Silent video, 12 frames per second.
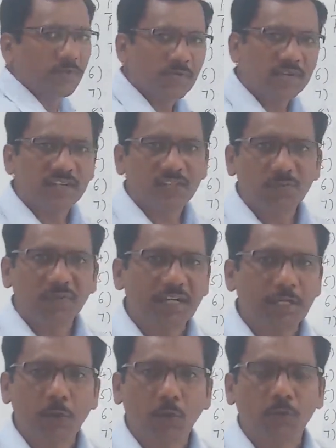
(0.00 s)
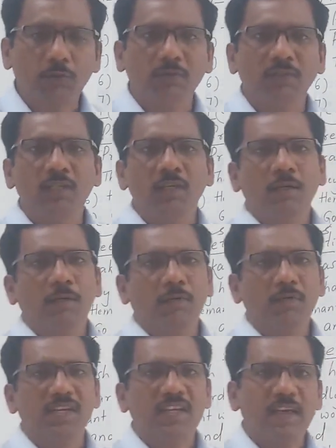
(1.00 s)
previous video,
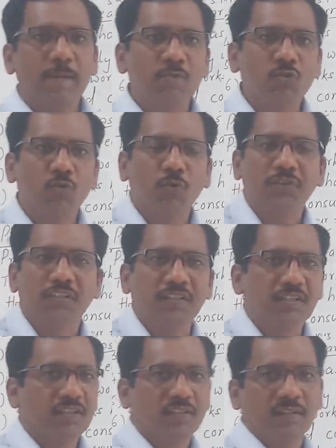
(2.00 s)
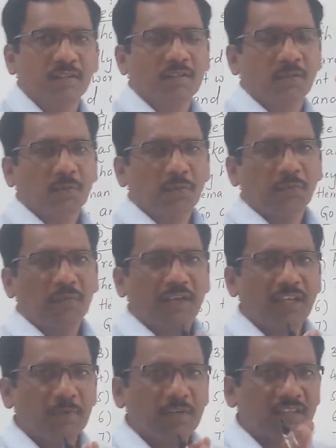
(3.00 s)
we came to know that
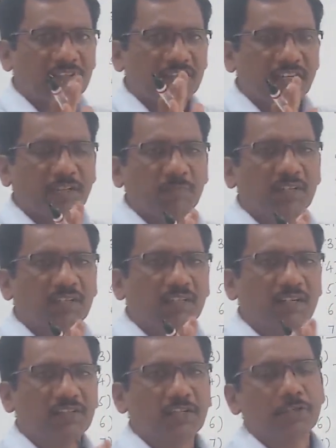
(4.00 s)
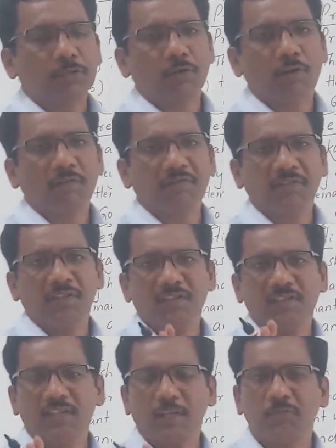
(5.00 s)
whenever the statement consists
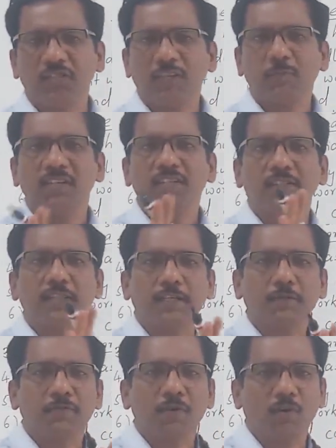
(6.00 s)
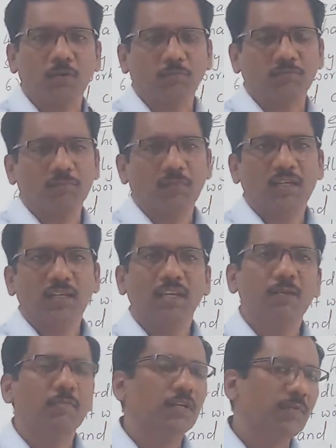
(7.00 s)
of subject plus yes form,
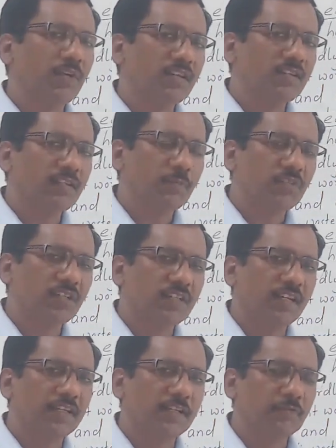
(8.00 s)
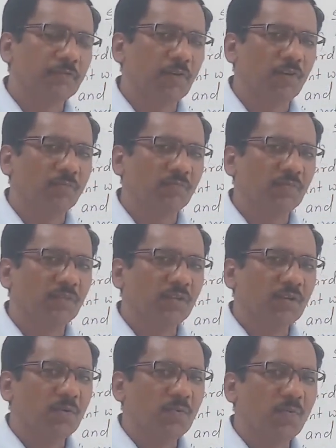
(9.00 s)
in between subject and yes
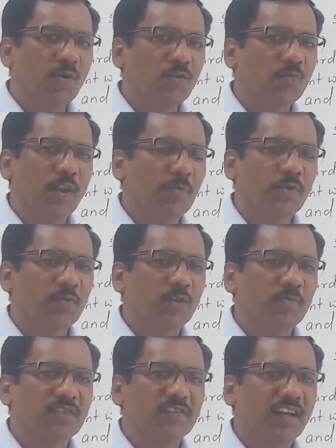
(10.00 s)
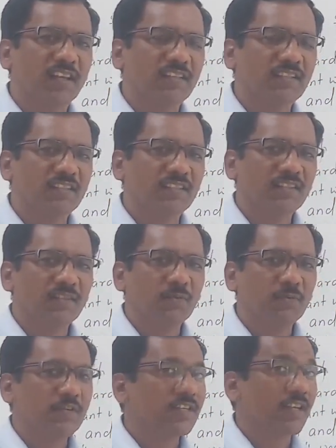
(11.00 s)
form, what helping verb is silent?
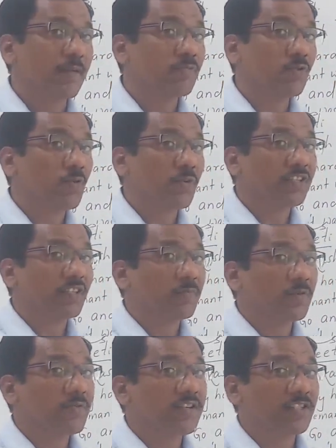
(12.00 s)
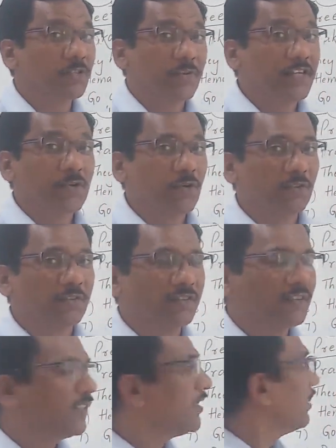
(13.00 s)
We came to know in the previous video.